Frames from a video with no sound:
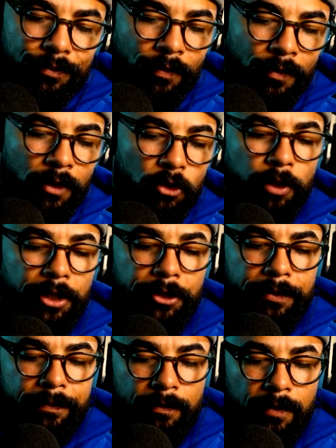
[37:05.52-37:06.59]
Twitter.
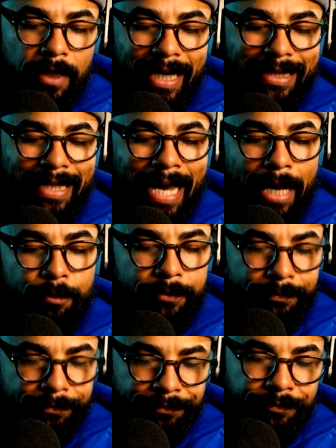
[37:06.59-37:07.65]
X app.
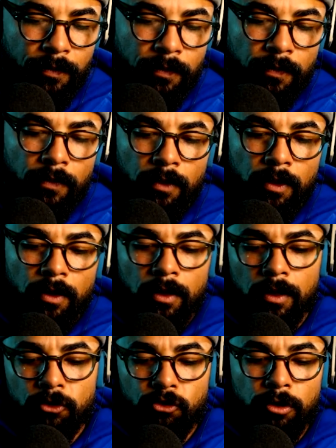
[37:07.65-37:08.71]

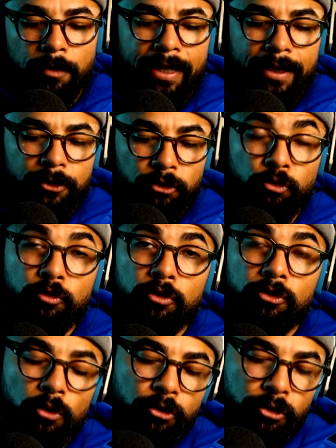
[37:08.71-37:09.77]
Trump has Truth
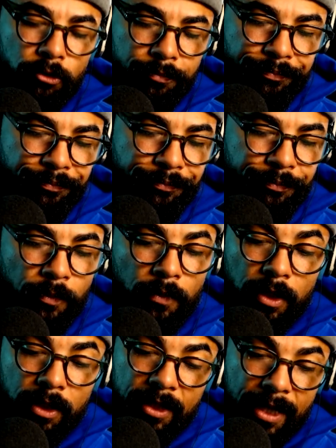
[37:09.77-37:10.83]
Social.
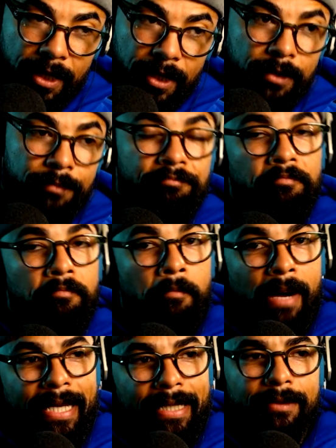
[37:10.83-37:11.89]
Ye
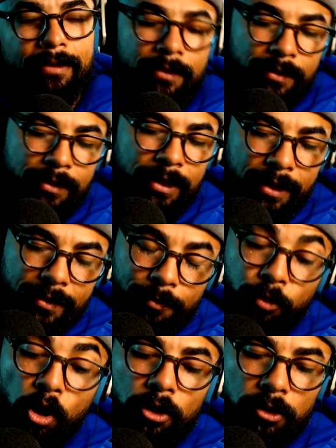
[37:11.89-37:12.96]
might get
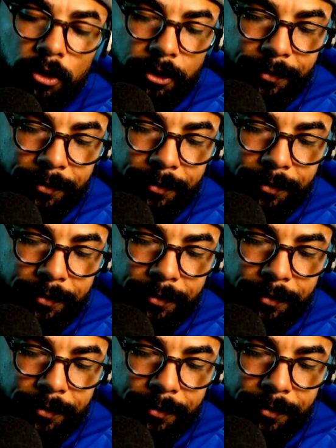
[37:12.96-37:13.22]
Parler.